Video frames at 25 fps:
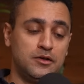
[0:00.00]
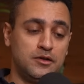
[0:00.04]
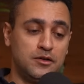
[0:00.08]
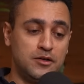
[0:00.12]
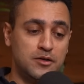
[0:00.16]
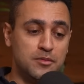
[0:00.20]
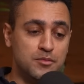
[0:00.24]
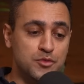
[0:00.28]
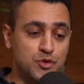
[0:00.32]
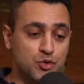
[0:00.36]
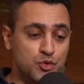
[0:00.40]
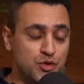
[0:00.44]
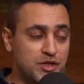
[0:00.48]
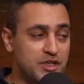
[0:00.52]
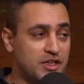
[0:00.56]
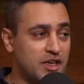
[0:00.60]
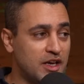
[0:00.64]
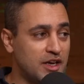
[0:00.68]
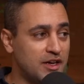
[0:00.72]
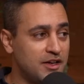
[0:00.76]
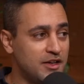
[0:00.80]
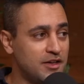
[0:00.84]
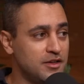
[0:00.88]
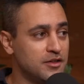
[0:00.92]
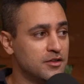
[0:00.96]

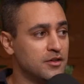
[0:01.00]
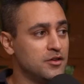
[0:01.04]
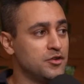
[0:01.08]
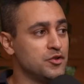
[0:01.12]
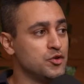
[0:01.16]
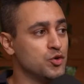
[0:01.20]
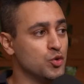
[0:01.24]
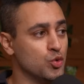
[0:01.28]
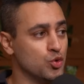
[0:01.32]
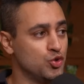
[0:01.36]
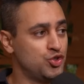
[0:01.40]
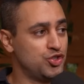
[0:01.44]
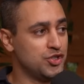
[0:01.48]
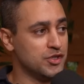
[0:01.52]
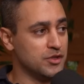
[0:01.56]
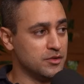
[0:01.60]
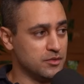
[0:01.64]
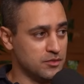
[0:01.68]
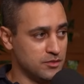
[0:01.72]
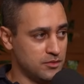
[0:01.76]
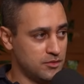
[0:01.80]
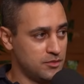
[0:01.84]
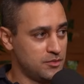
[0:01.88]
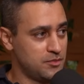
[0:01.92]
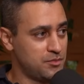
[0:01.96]
communicating a
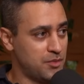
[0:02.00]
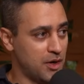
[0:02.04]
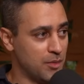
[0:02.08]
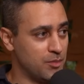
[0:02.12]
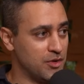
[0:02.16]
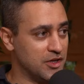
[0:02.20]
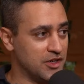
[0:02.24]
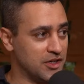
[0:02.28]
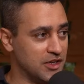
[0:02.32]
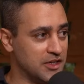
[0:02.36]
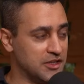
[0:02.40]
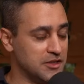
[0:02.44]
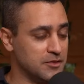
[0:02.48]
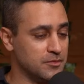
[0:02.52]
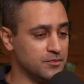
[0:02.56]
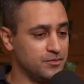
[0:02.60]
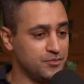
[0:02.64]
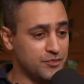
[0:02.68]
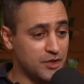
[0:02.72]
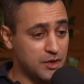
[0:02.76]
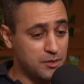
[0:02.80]
notion publicly,